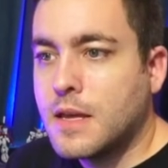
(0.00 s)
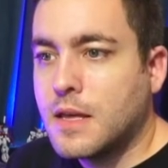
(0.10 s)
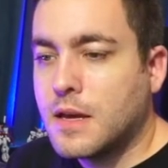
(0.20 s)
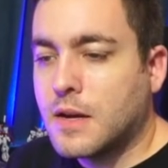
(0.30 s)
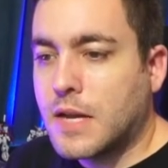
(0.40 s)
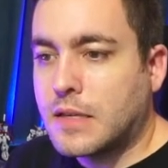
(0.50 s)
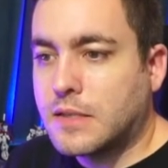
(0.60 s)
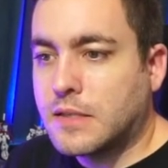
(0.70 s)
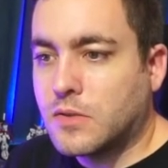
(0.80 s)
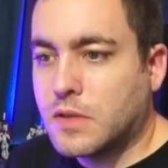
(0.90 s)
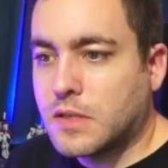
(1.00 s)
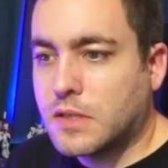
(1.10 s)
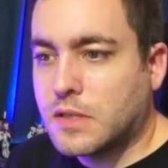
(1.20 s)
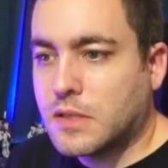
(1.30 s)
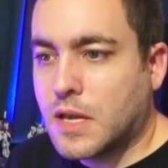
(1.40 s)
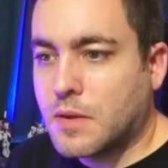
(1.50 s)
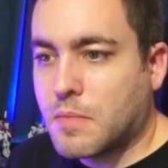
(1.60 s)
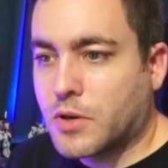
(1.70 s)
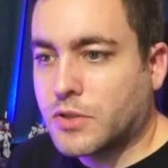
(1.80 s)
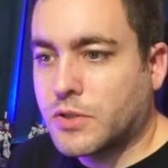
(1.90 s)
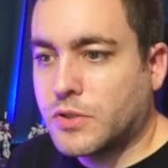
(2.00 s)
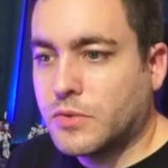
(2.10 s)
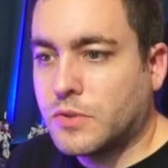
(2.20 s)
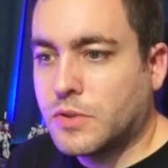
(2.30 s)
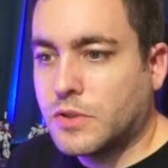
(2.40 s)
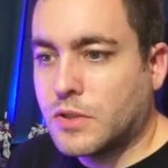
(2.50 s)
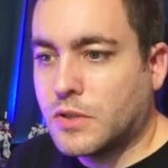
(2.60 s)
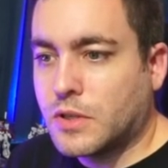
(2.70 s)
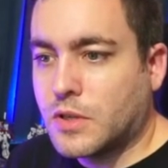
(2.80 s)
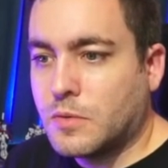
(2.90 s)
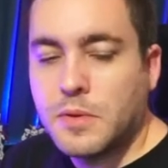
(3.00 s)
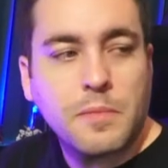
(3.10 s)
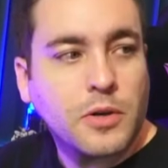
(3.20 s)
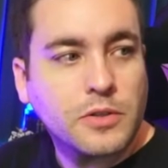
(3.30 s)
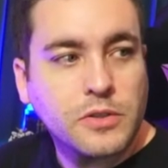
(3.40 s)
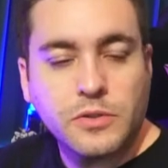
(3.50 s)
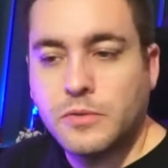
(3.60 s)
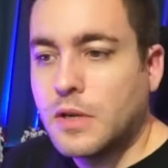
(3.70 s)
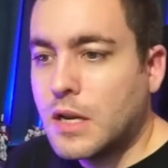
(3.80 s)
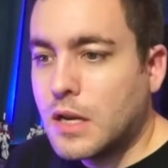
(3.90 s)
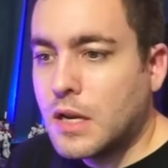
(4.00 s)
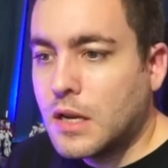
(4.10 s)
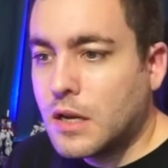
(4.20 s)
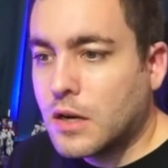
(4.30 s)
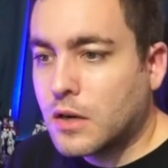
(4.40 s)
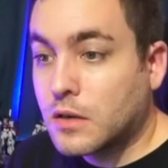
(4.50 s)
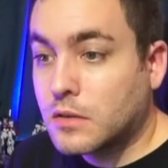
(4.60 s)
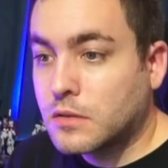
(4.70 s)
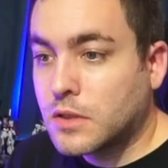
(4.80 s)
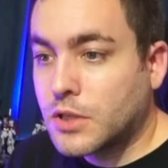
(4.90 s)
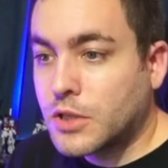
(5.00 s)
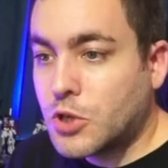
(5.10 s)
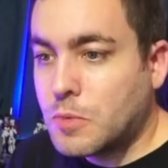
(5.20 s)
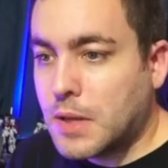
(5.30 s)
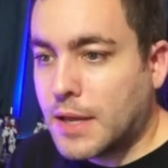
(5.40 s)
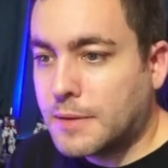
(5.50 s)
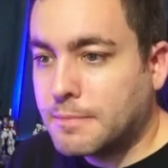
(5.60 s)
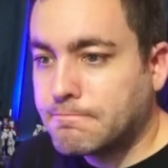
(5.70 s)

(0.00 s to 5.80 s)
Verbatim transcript: okay, so this yeah, the Mark II in the in the Qubeley Mark II or Qubeley.